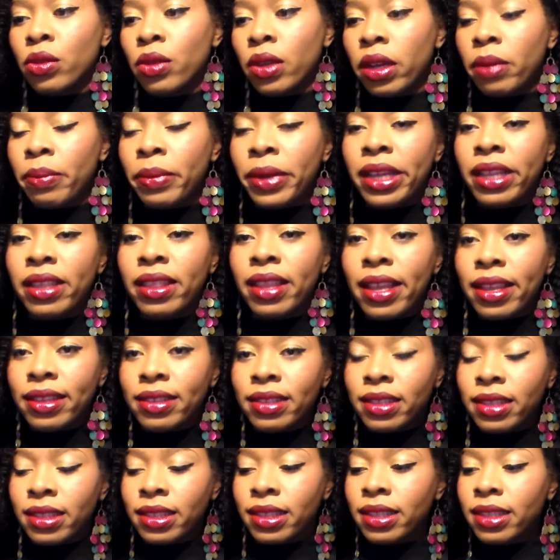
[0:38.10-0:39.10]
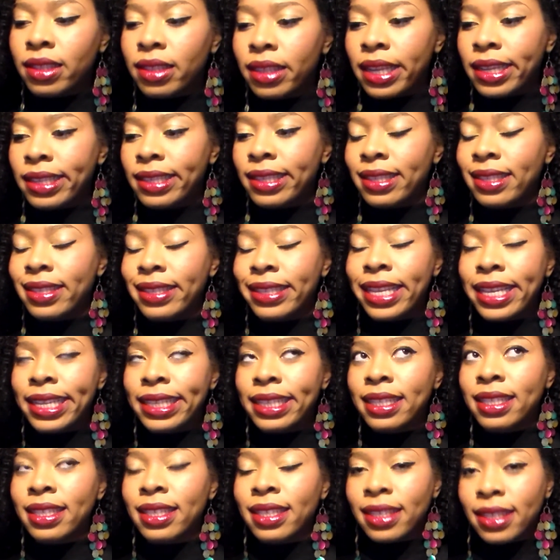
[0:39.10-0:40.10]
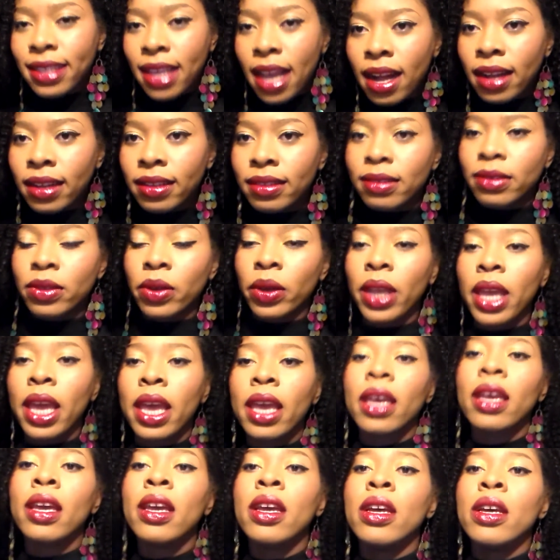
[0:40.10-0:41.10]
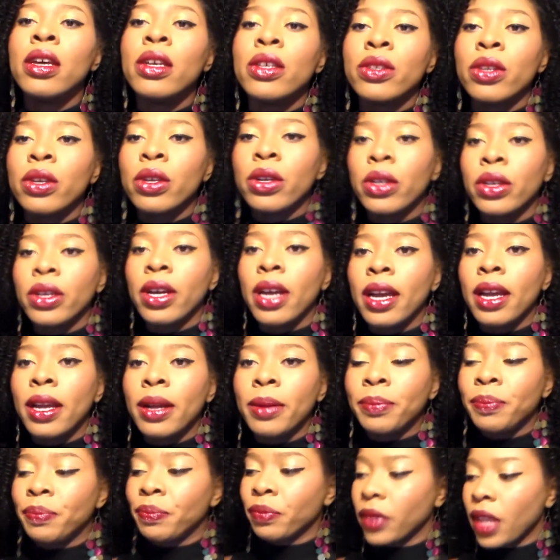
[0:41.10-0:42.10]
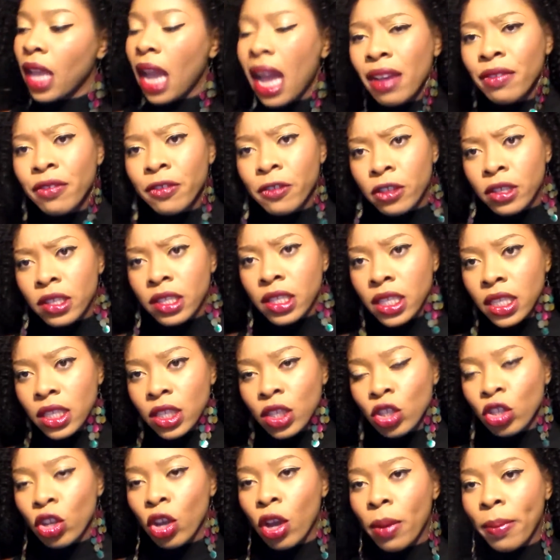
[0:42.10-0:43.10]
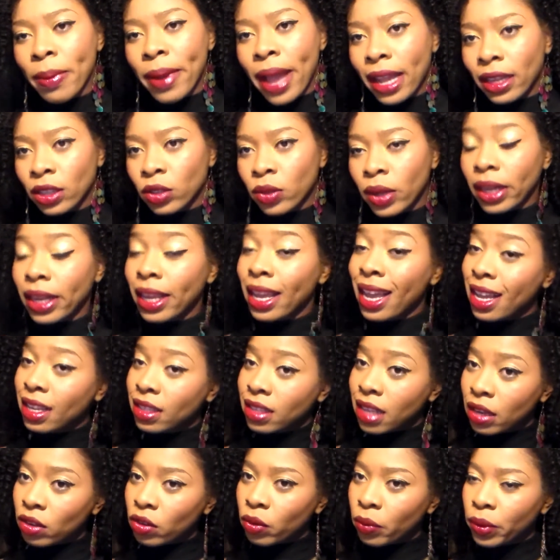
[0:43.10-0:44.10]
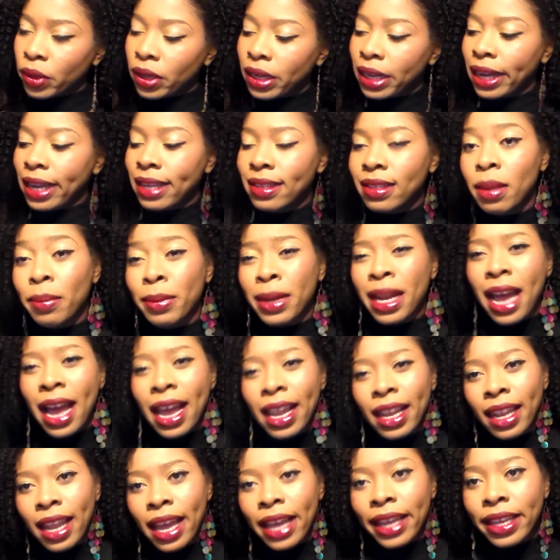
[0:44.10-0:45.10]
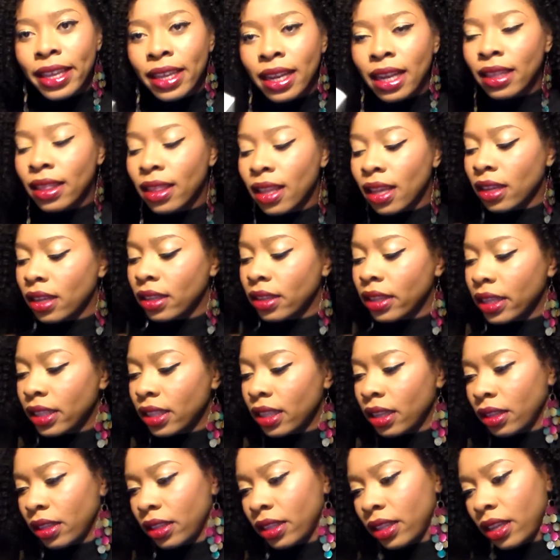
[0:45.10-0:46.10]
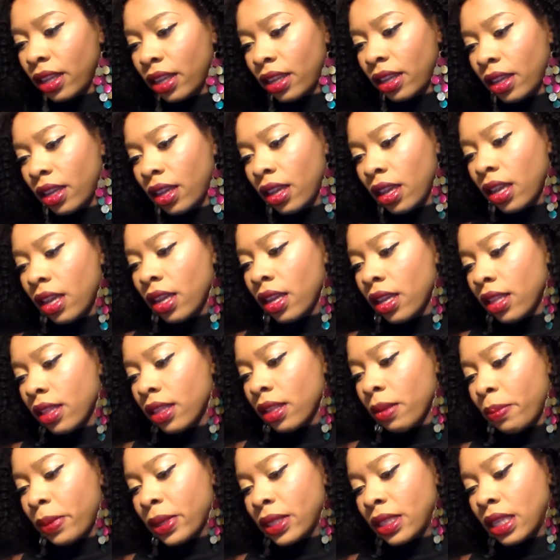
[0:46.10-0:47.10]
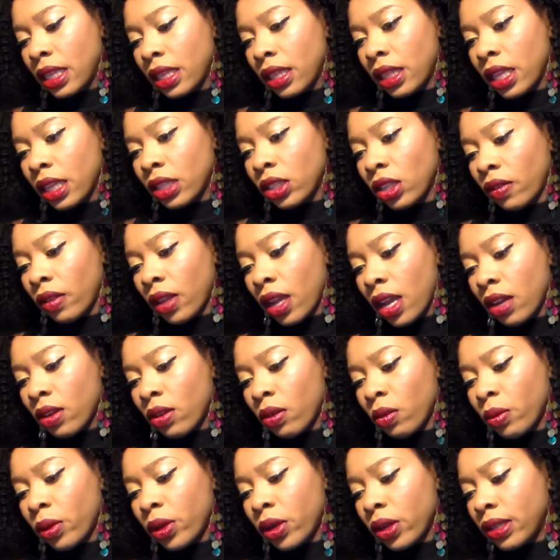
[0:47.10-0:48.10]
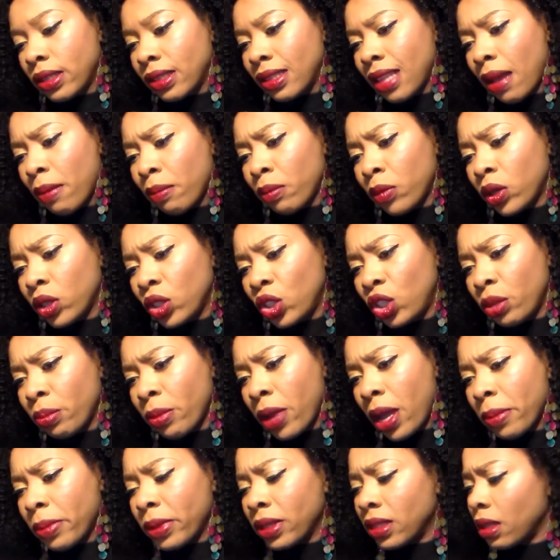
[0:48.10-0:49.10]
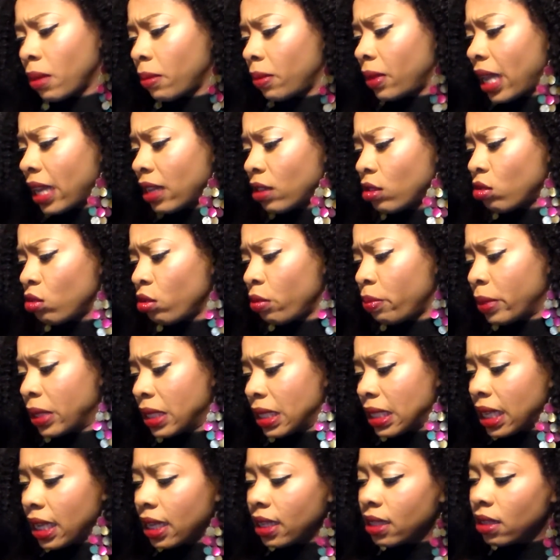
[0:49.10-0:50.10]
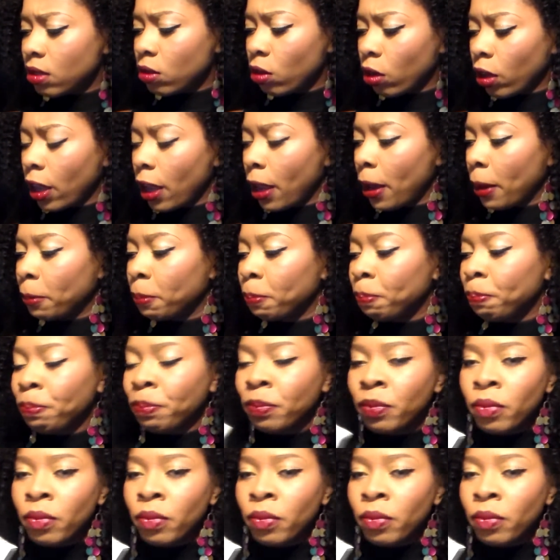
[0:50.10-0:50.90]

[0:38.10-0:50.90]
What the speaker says: to eliminate this dead cells. Okay, so I've used this soap. Actually, it has hydroquinone, like I said, but I like it. I don't think the percentage of the hydroquinone is that much. It might be something like 2%. Okay,